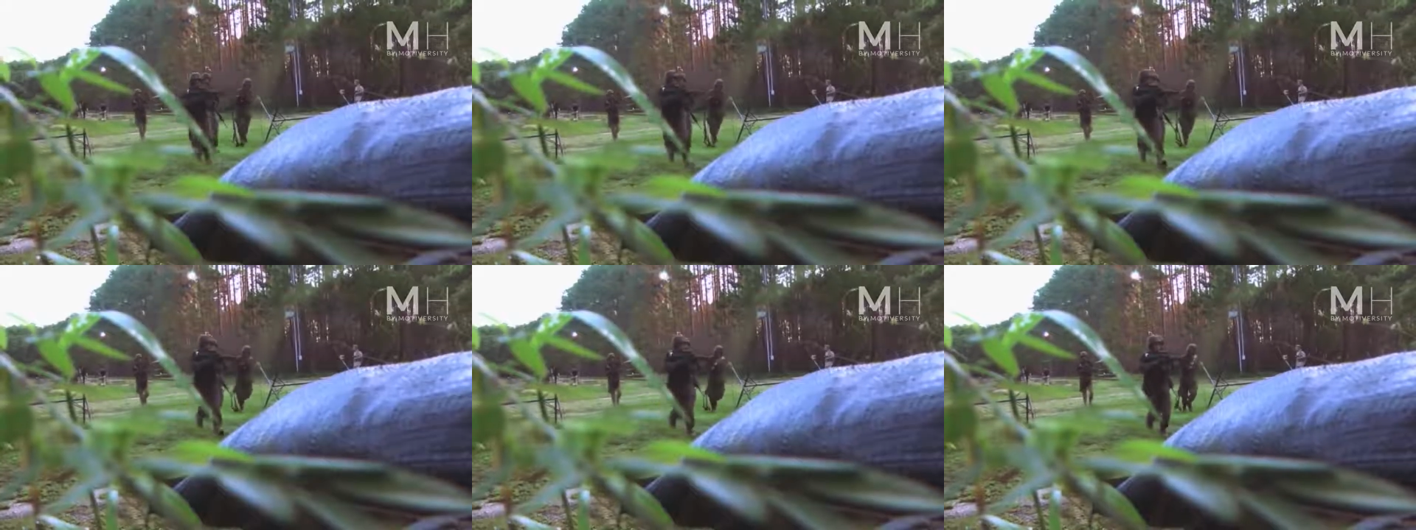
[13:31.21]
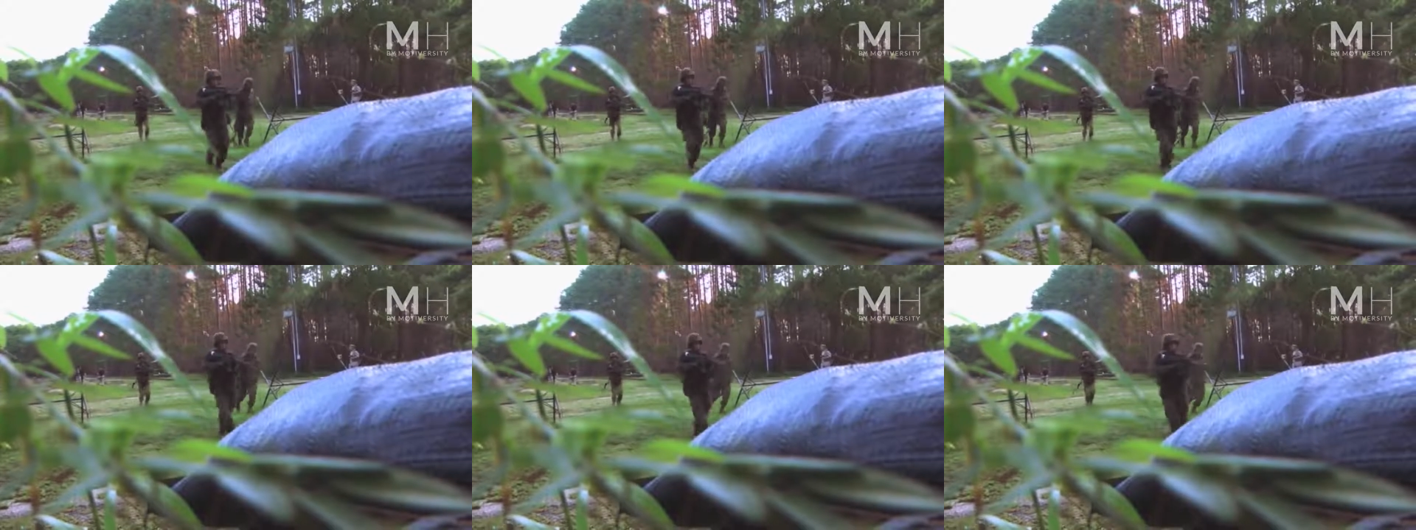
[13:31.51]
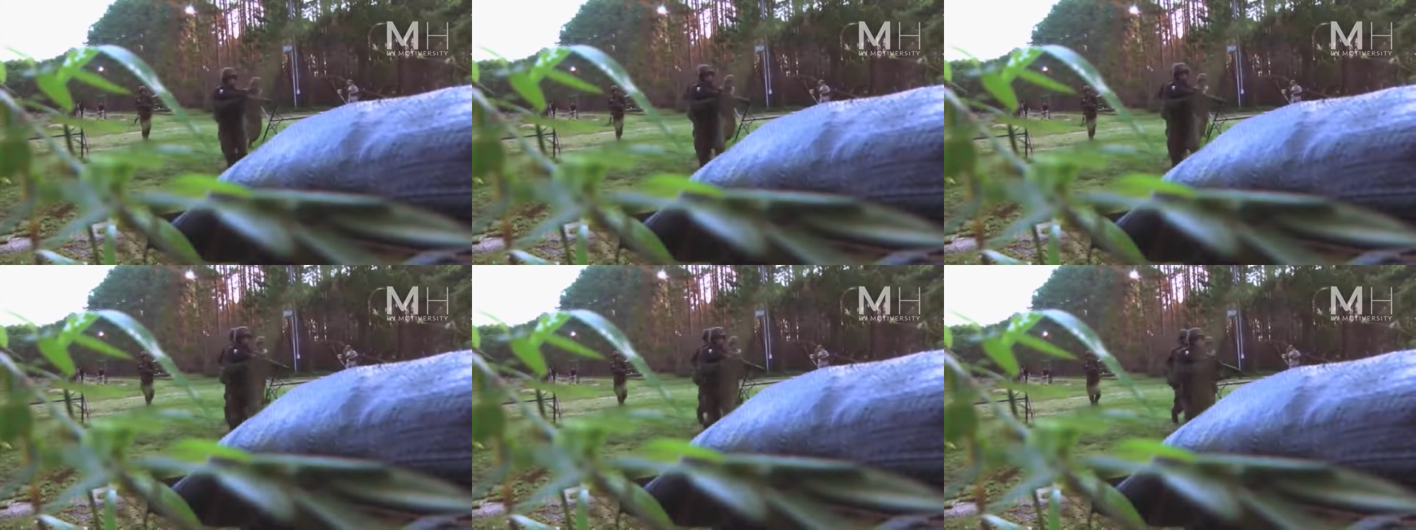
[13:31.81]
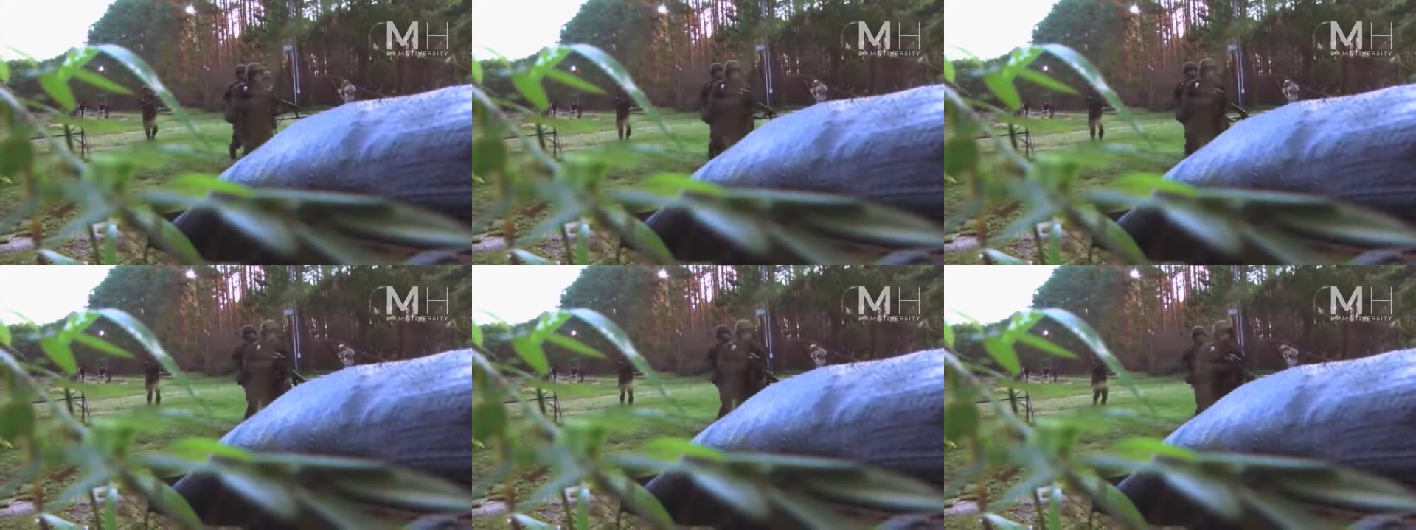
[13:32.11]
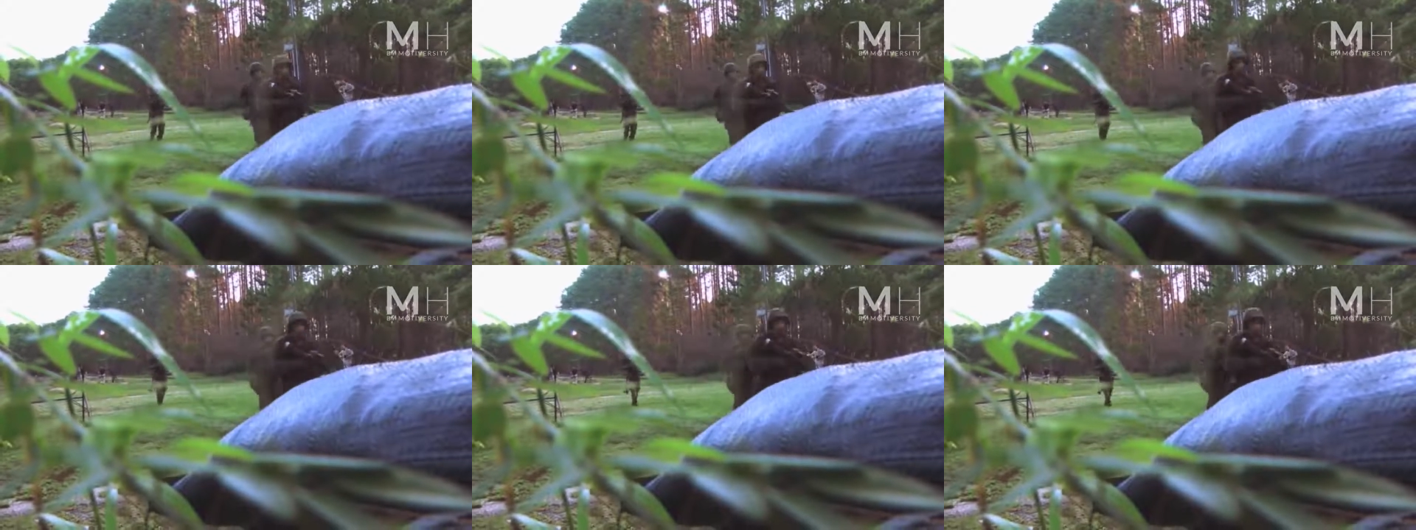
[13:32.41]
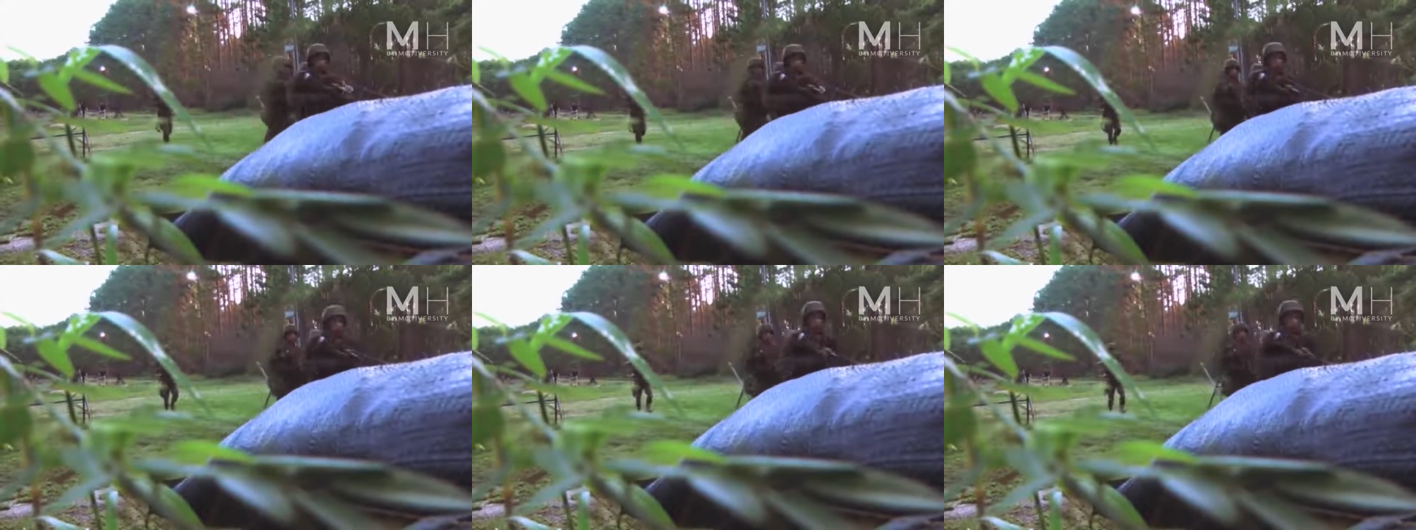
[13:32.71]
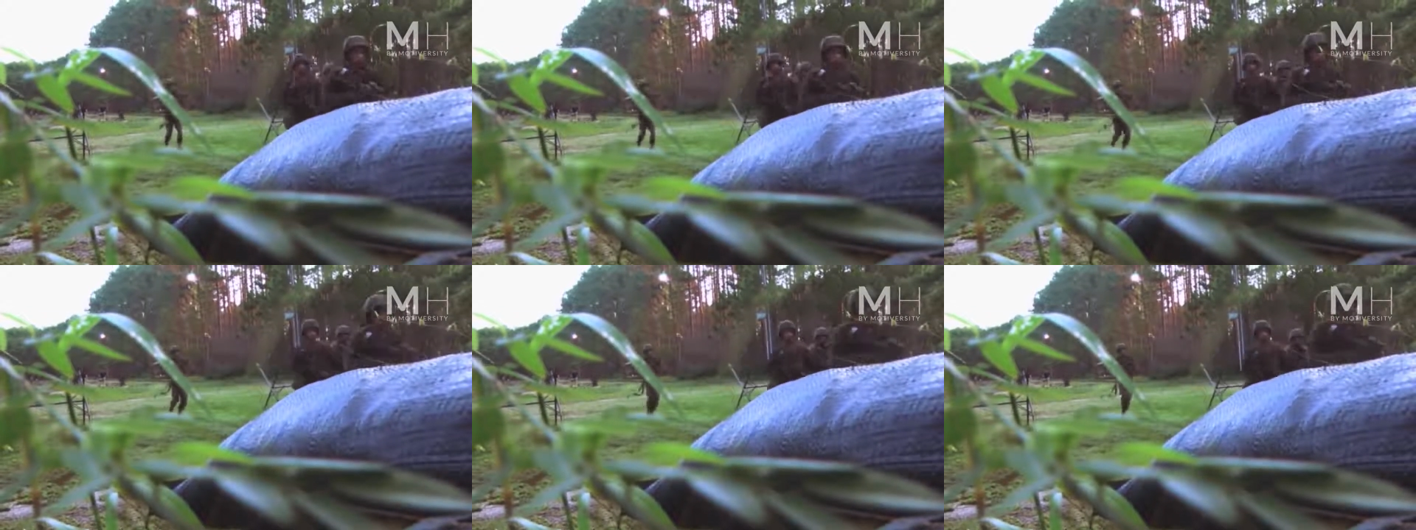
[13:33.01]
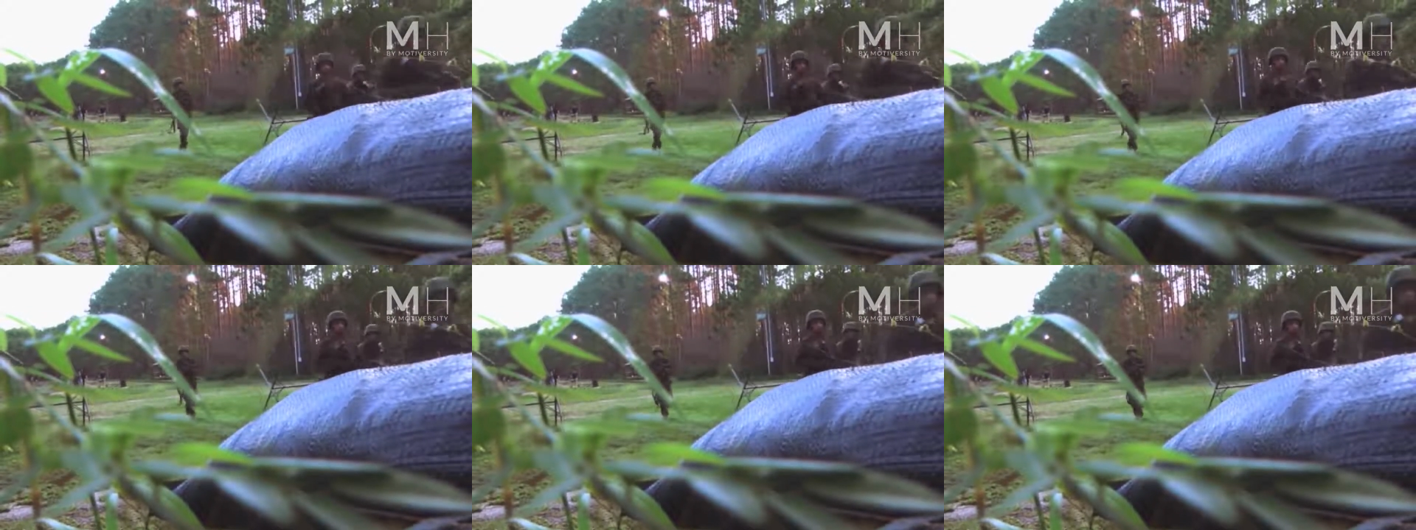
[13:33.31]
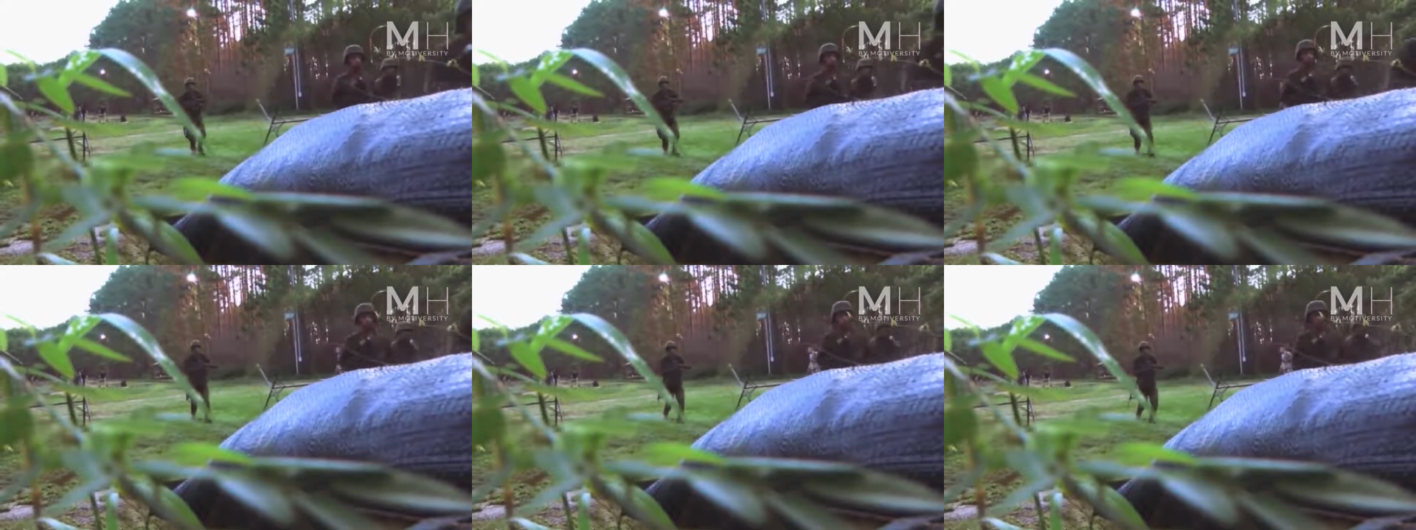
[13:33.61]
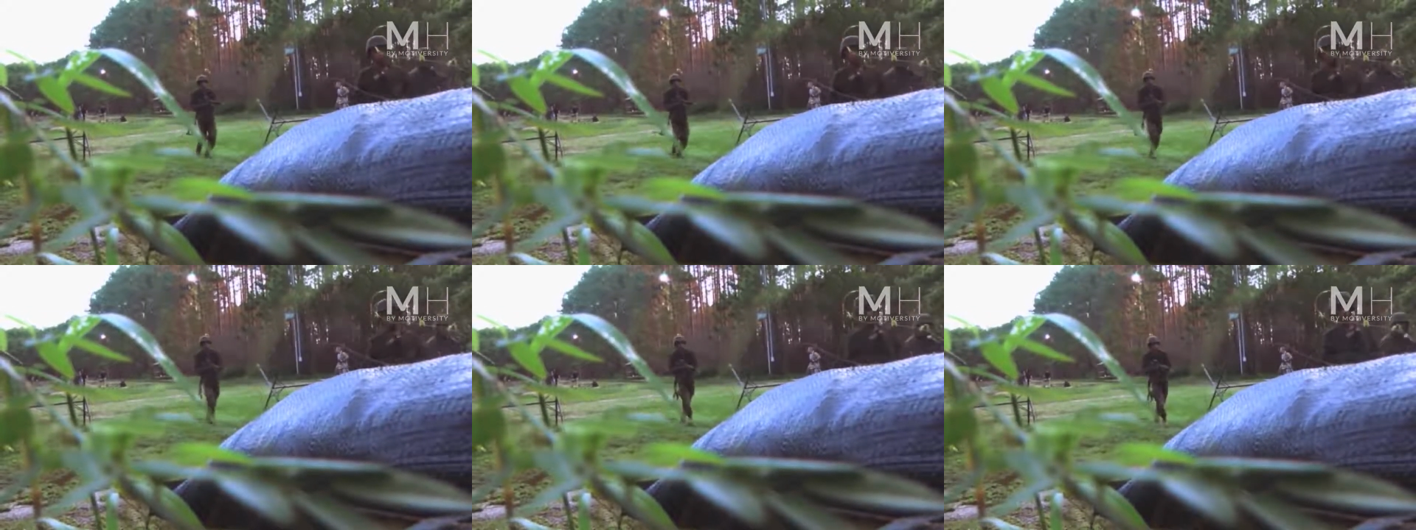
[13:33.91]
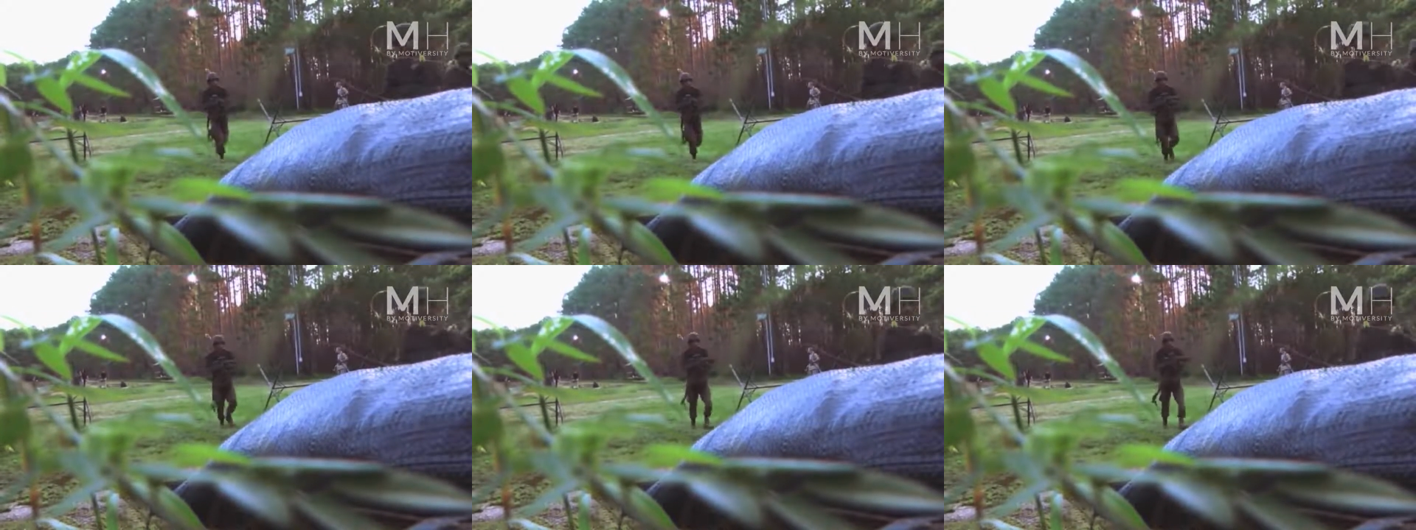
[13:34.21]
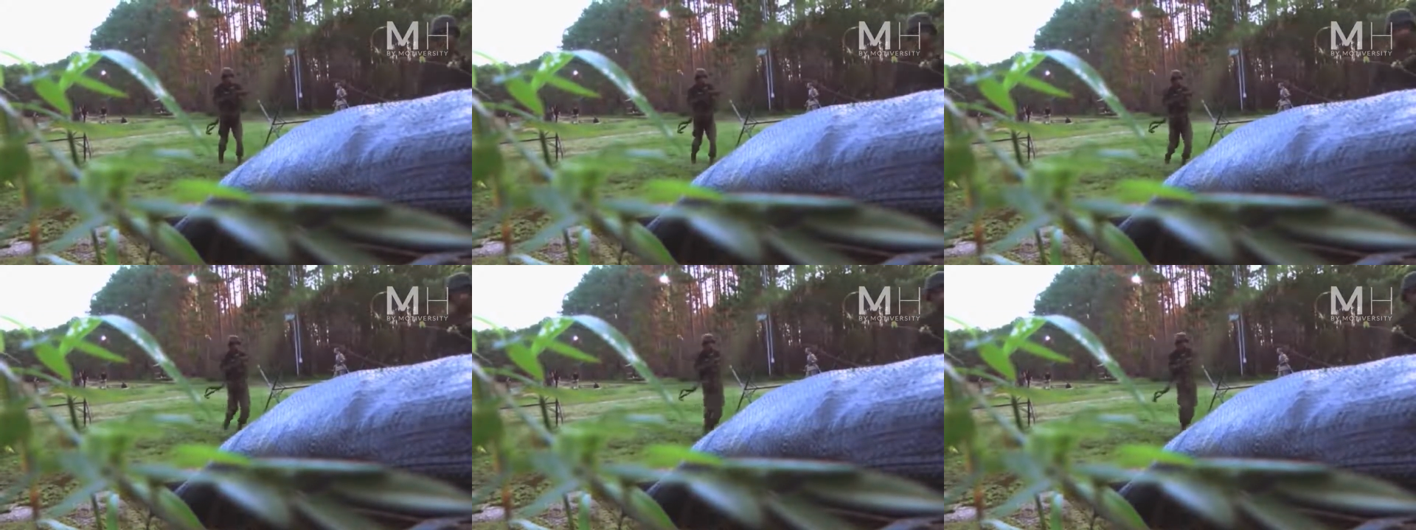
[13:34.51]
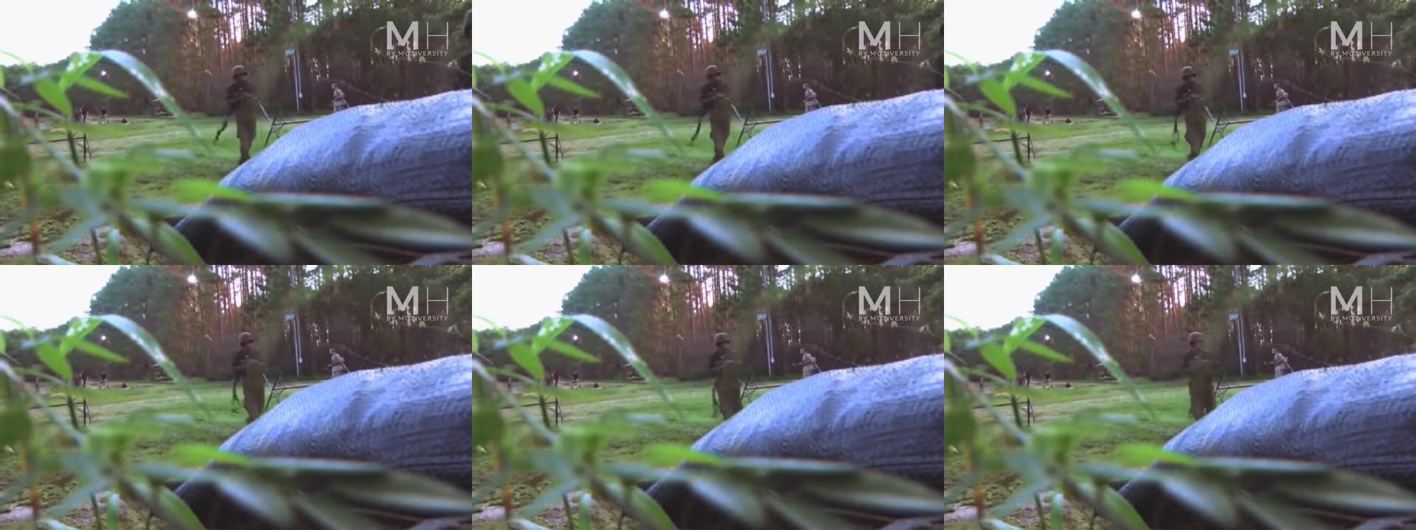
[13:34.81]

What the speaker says: Nobody's mouth can be seen.